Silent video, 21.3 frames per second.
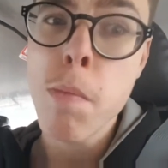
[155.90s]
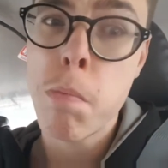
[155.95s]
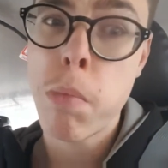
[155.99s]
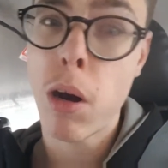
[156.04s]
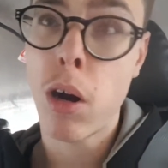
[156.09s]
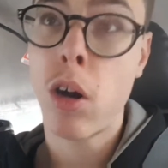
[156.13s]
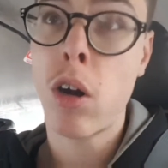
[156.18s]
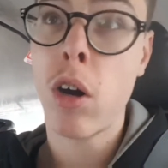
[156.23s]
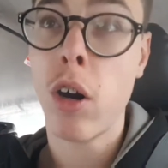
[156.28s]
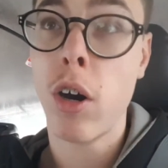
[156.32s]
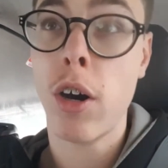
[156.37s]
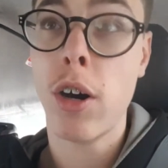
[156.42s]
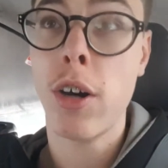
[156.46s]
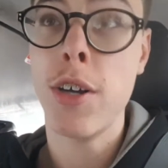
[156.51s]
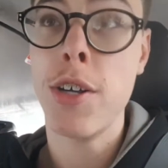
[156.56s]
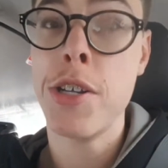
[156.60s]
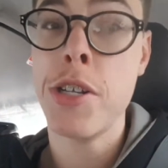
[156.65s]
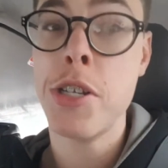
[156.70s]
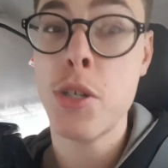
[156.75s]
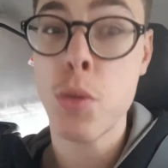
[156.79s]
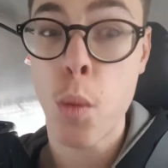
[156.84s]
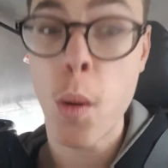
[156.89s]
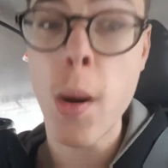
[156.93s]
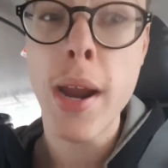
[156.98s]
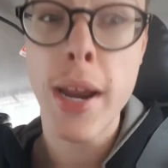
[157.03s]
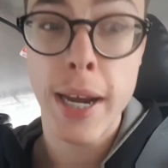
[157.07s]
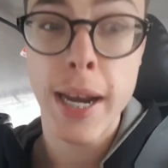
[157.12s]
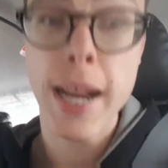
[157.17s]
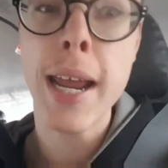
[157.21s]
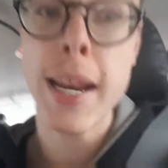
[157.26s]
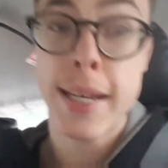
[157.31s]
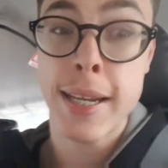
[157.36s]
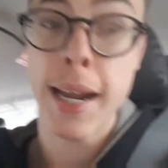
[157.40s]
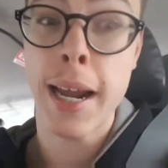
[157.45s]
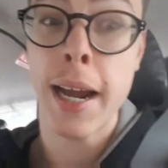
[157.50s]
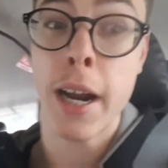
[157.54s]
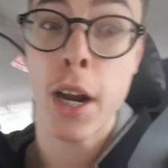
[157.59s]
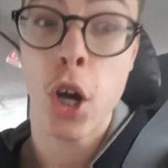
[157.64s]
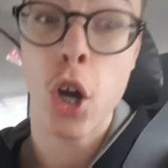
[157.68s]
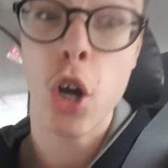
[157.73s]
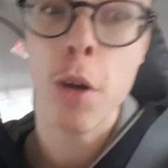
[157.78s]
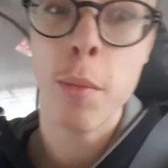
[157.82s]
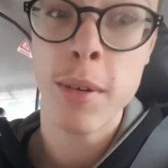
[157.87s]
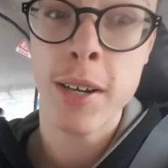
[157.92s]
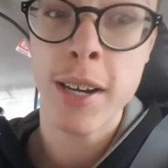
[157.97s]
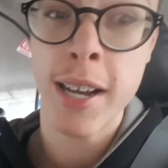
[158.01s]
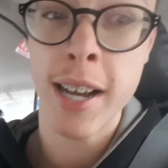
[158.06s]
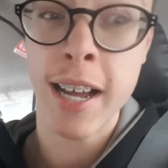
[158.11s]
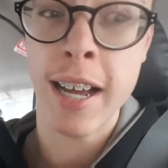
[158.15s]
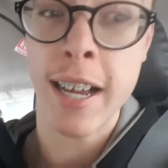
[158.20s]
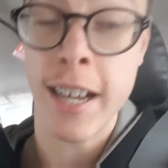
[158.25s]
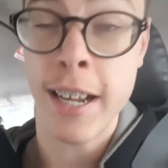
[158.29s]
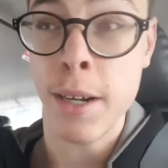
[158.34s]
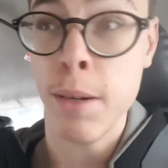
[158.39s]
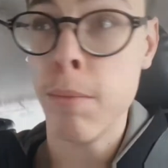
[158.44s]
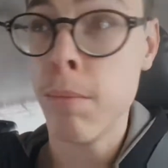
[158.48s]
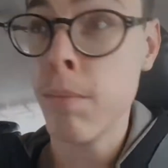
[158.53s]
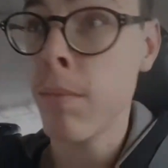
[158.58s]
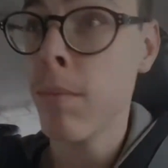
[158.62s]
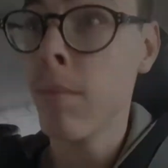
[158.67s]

because we need to get home today.